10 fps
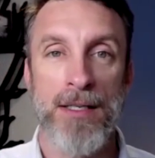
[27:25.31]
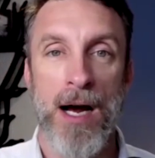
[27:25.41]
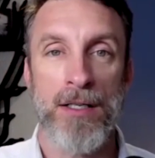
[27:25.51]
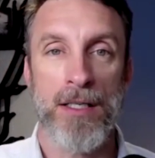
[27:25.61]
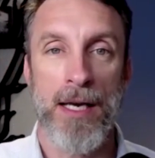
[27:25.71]

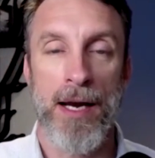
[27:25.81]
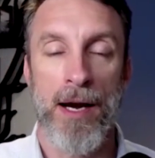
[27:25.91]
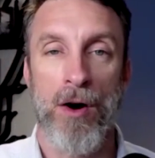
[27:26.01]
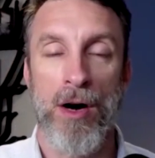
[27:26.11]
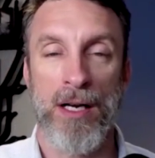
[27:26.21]
dollars a
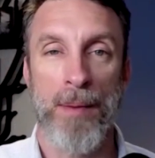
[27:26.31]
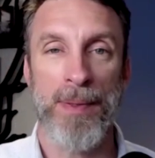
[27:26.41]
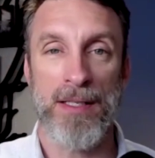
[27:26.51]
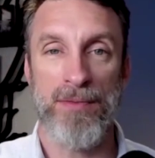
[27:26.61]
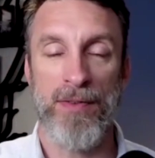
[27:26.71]
year on a
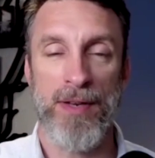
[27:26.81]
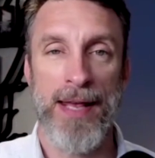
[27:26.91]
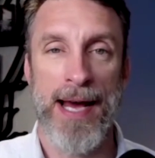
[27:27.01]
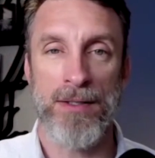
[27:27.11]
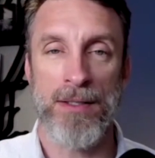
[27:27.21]
company that's fifty
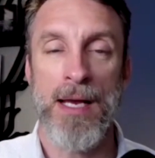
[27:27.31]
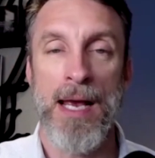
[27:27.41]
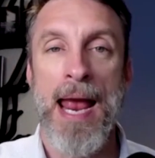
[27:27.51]
thousand